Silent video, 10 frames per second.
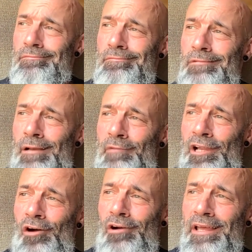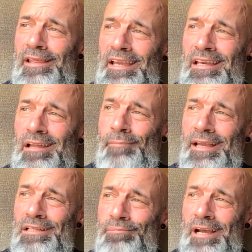Let me know what you think of the
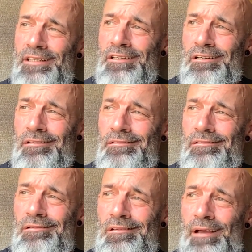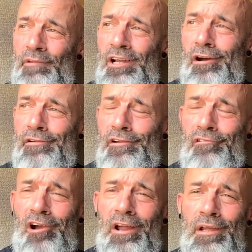Bing special. Let me know if you've
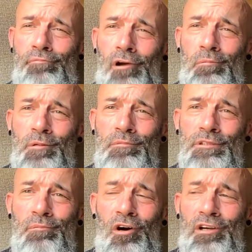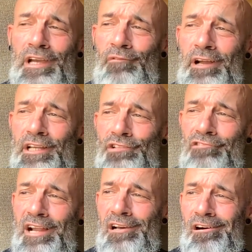got any problems smoking when it's
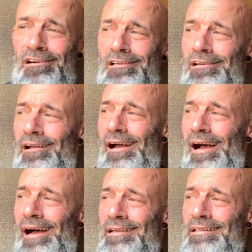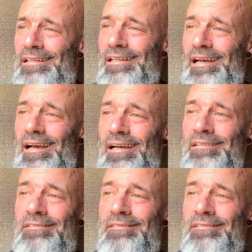red hot. And uh,